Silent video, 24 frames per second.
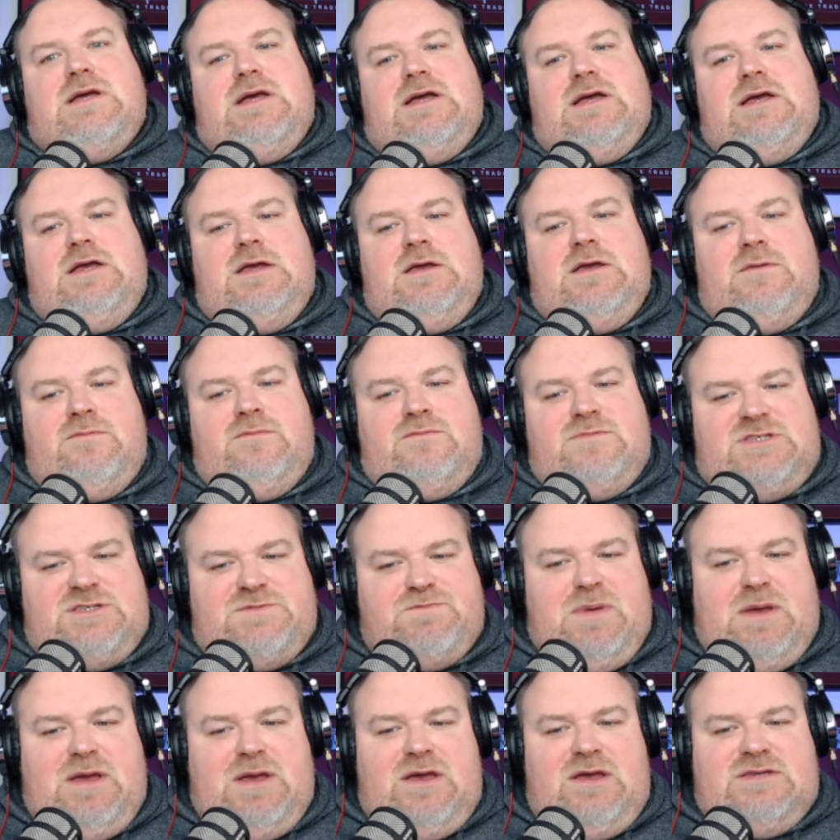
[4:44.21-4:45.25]
um,
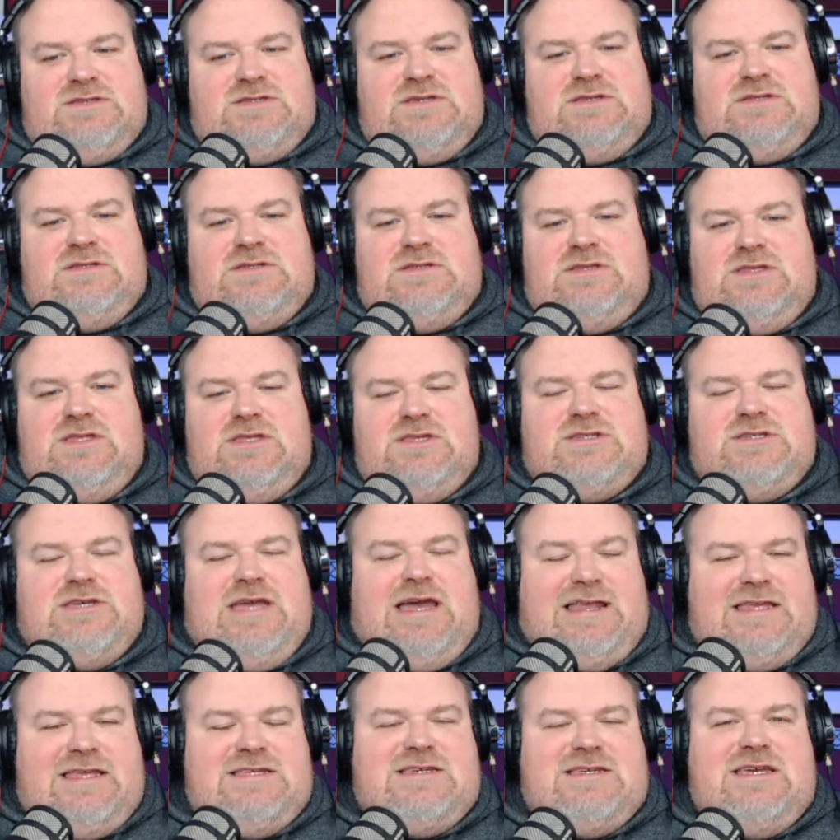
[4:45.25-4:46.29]
Spurs, and the challenge